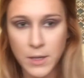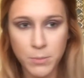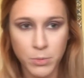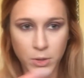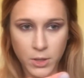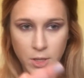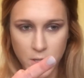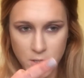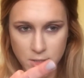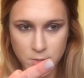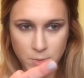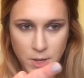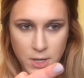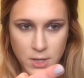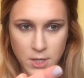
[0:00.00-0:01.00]
I keep looking
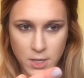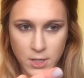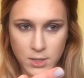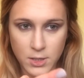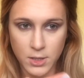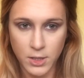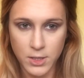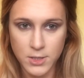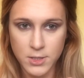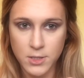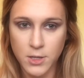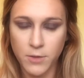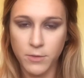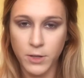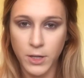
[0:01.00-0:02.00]
this way thinking the
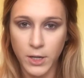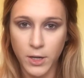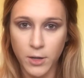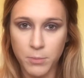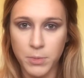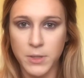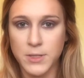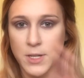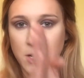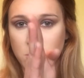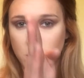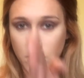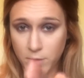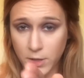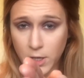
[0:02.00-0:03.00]
lens is over here, but it's
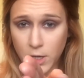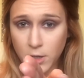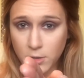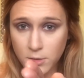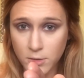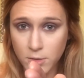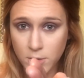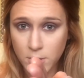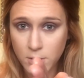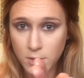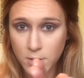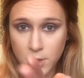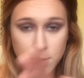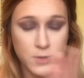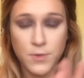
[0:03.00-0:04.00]
actually over here.
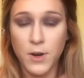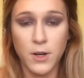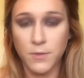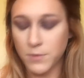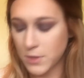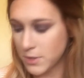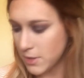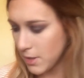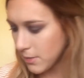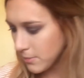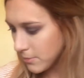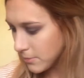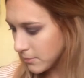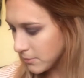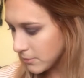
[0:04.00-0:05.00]
It's very
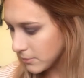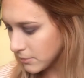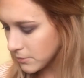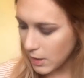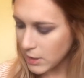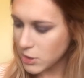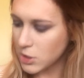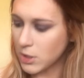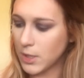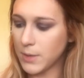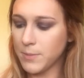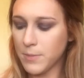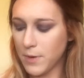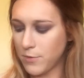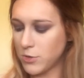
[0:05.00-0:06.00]
confusing.
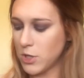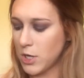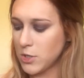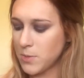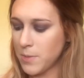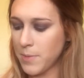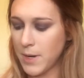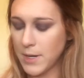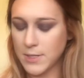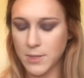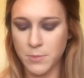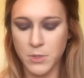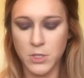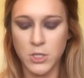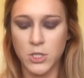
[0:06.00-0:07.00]
Actually, I've changed my mind.
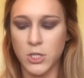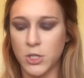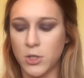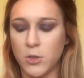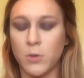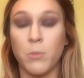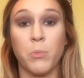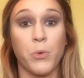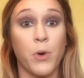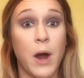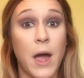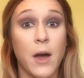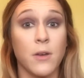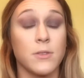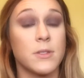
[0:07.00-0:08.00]
I'm gonna do
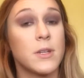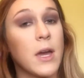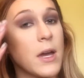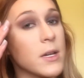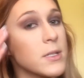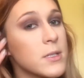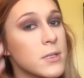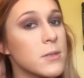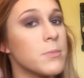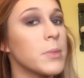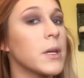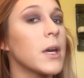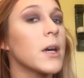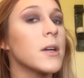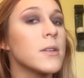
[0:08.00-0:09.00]
brows next
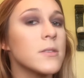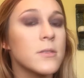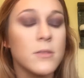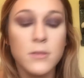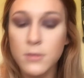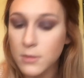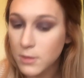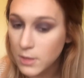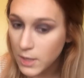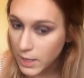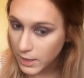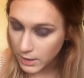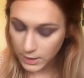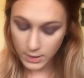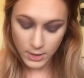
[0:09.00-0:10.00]
because
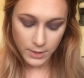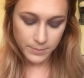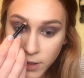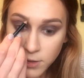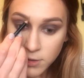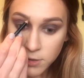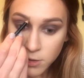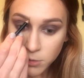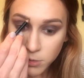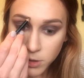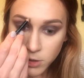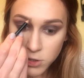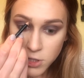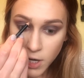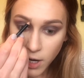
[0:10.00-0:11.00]
they need it. That's the
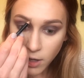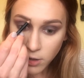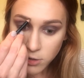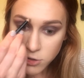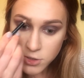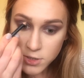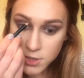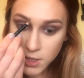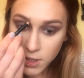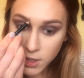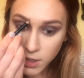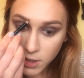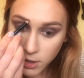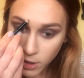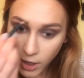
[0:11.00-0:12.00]
real challenge, is
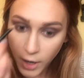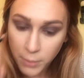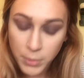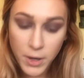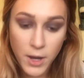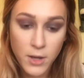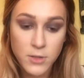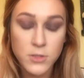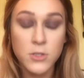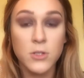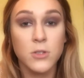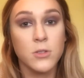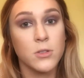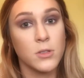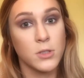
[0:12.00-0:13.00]
getting your
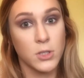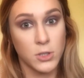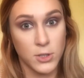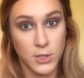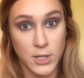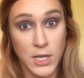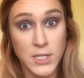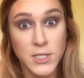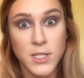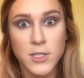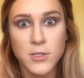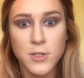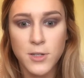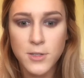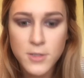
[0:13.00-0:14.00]
eyebrows to look like
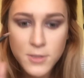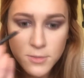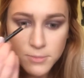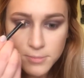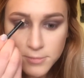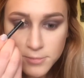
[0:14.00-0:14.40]
sisters.